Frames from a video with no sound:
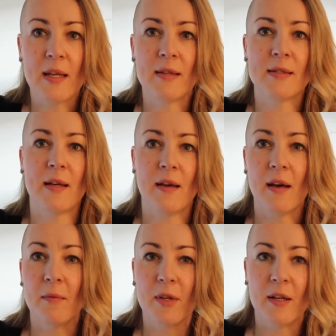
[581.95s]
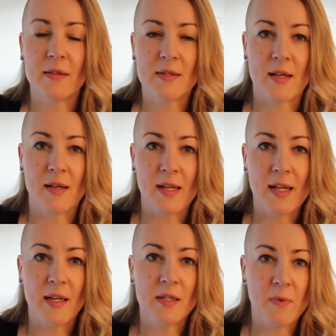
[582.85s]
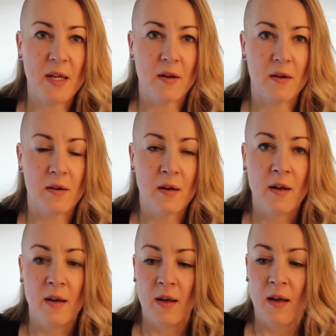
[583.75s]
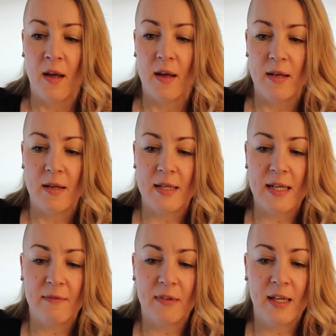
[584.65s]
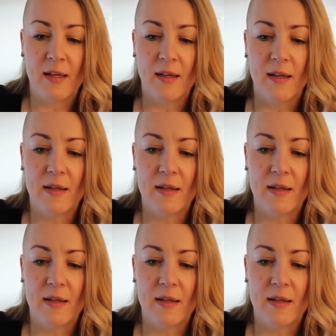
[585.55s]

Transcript: because I'm not an English speaker natively,